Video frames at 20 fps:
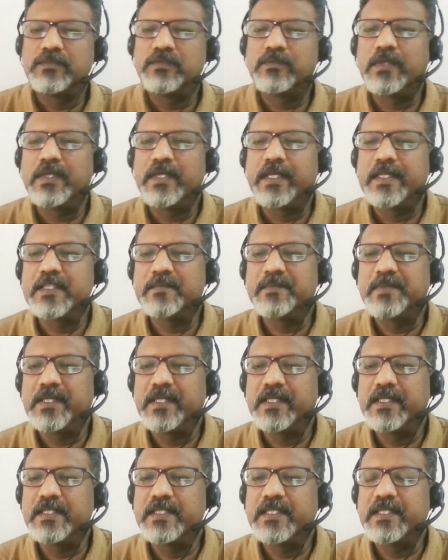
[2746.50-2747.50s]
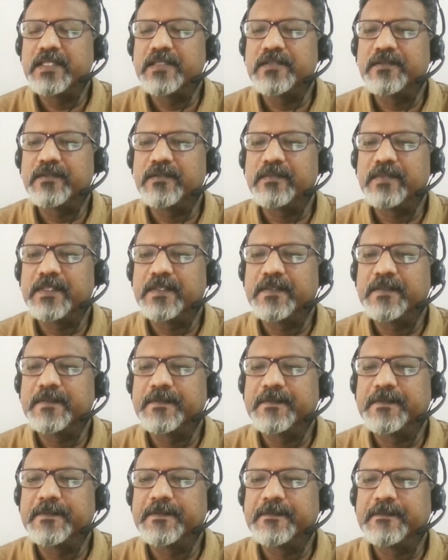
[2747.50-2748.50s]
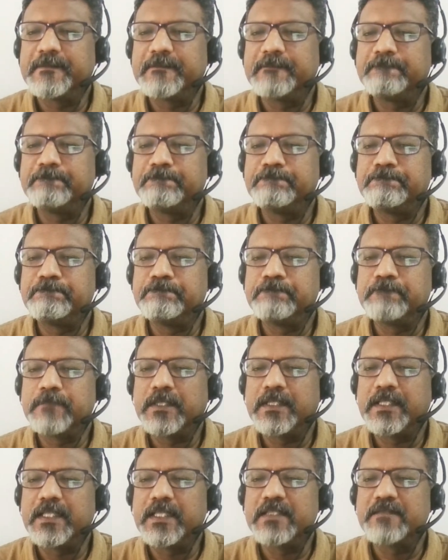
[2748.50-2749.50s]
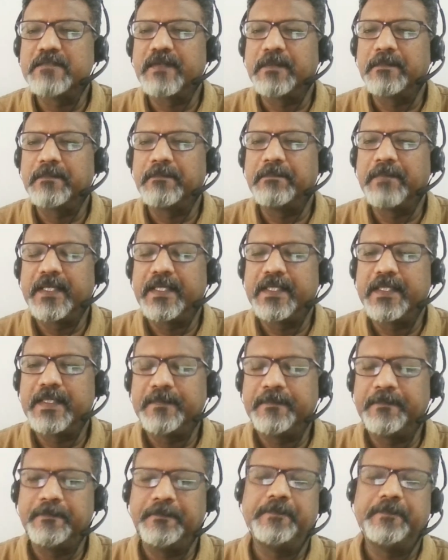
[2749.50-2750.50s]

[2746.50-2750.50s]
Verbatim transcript: one experiencing trauma. Um, I think it's from Penden.